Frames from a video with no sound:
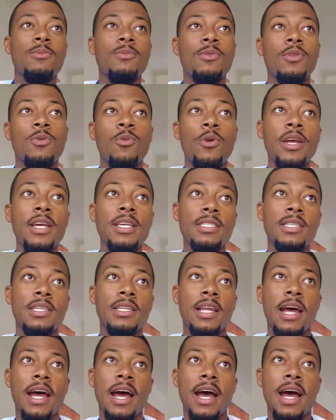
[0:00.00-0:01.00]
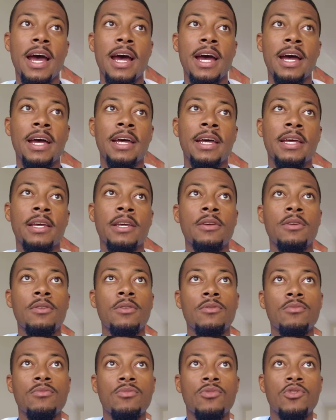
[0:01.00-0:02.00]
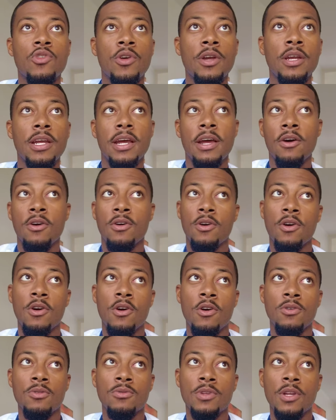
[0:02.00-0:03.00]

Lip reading: the reason I drink alcohol,